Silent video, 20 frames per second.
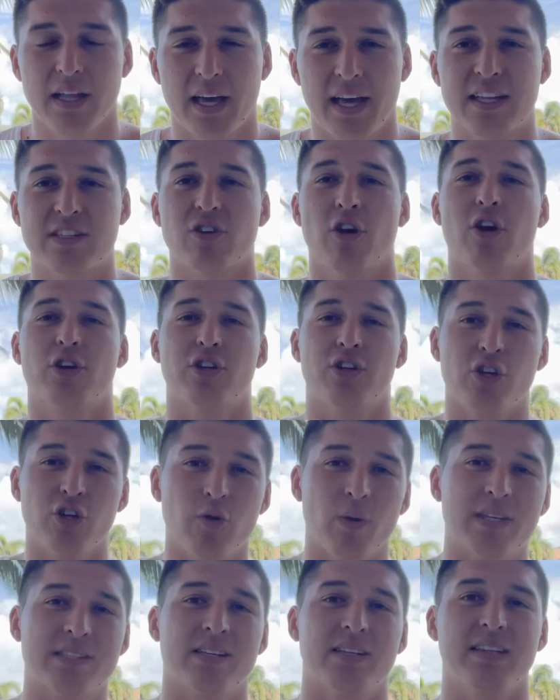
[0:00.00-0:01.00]
It's on
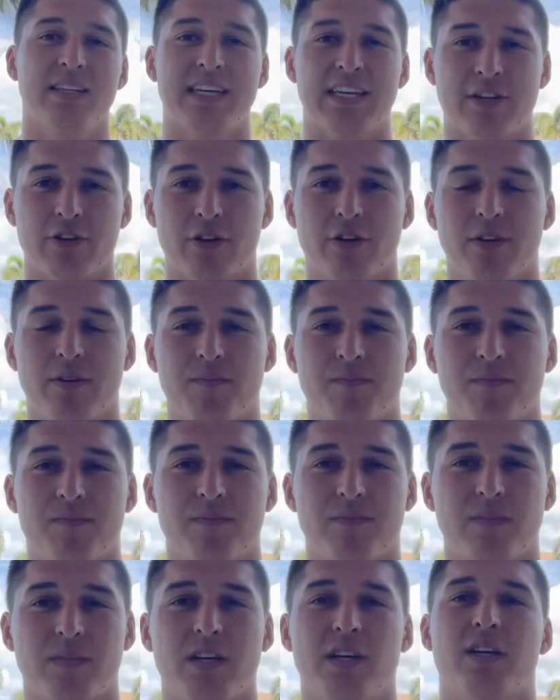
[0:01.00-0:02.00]
you as a leader
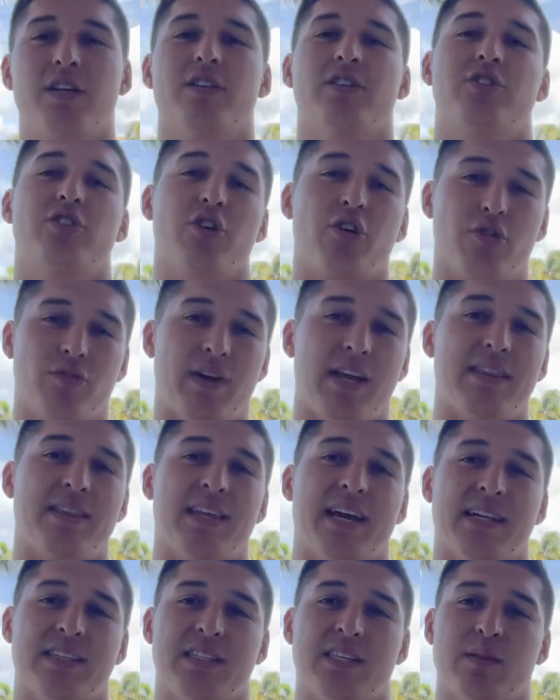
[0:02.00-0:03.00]
to create
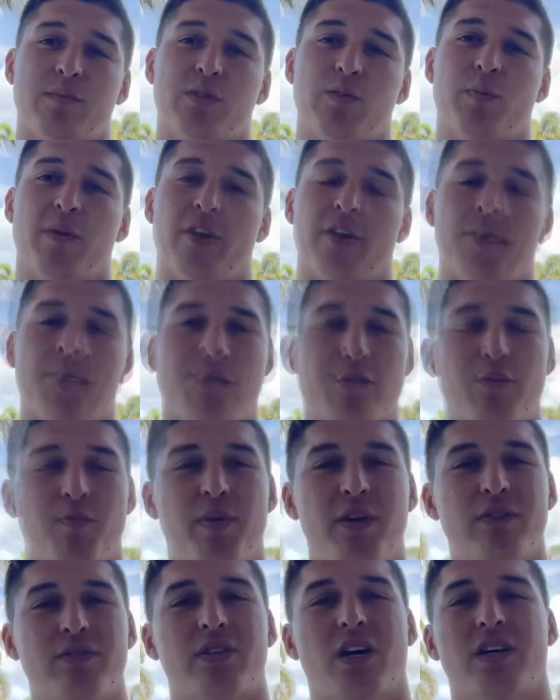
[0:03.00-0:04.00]
that team spirit. Coach
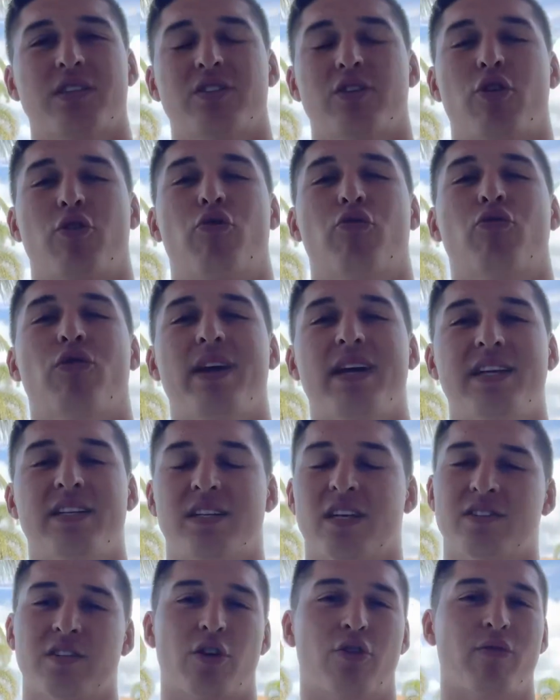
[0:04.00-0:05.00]
Bill
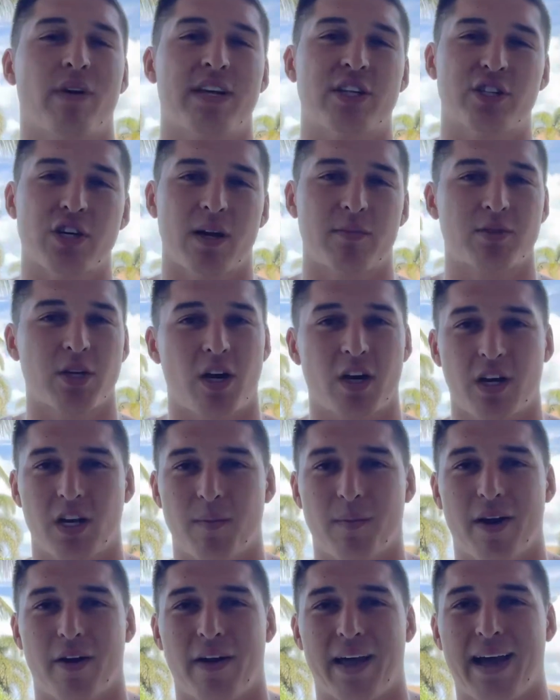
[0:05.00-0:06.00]
does a great job talking
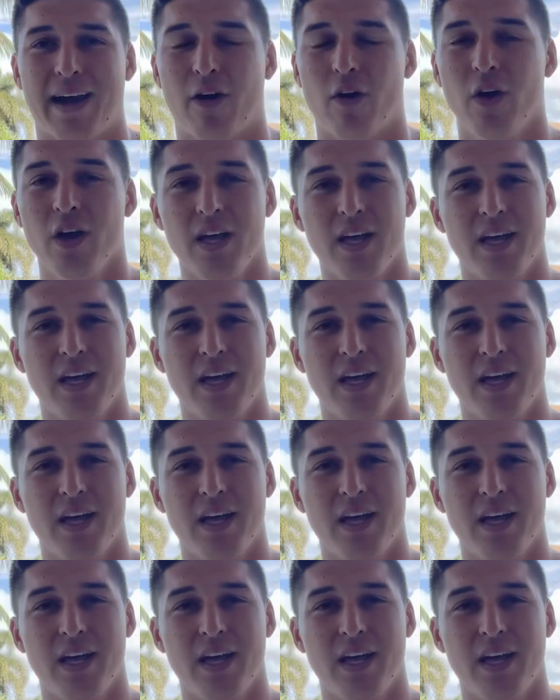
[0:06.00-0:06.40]
about how